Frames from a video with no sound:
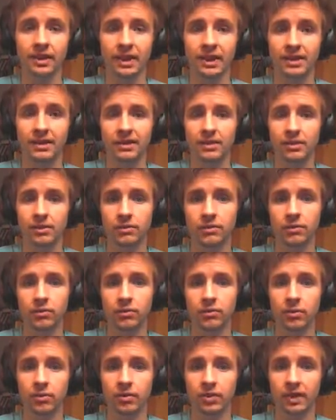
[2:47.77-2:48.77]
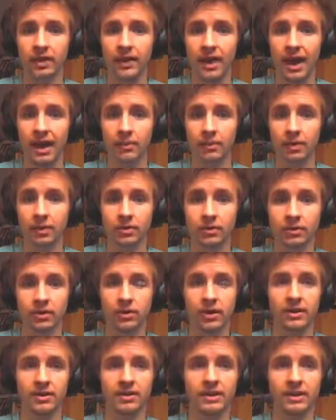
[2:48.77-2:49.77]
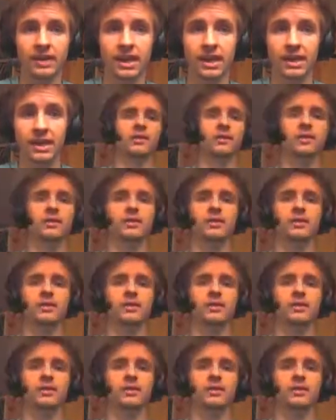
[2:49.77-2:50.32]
into the cap that you're trying to take.